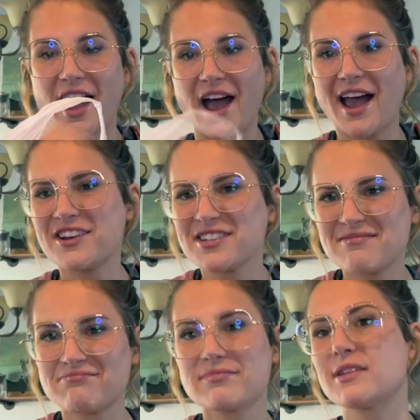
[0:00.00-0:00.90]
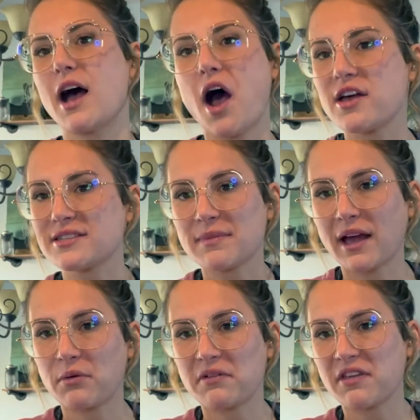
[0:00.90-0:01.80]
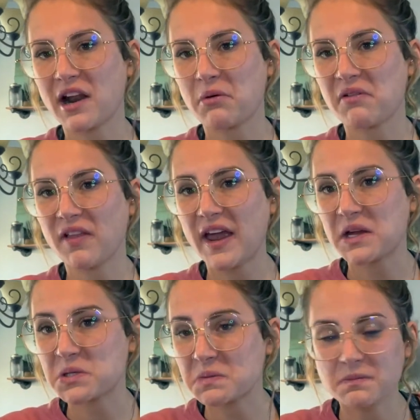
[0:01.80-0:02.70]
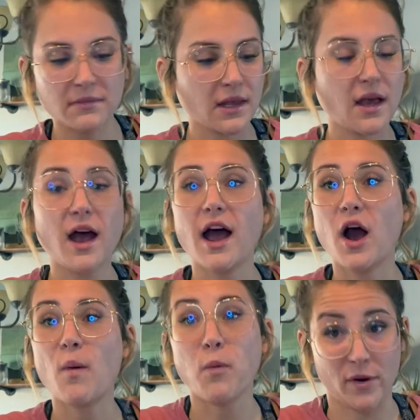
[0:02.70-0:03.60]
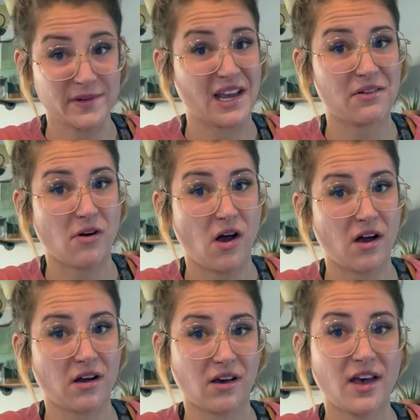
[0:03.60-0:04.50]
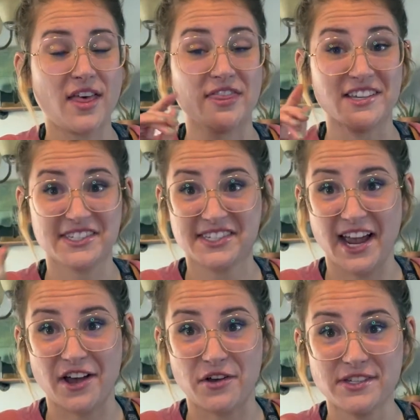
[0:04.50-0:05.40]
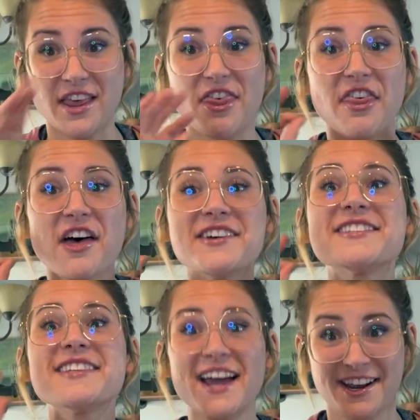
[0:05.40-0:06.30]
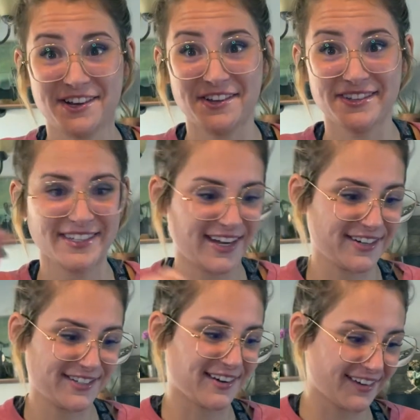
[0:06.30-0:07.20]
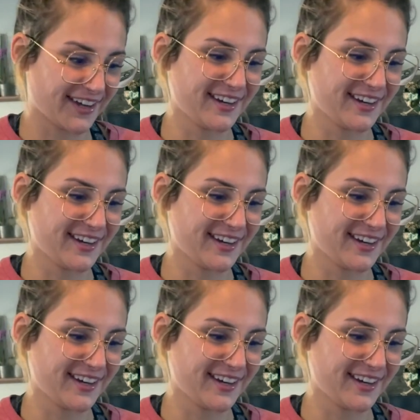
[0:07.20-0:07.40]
I just, not something I would have thought I would have liked. Boy, was I wrong. The sales, the sales, they're so good.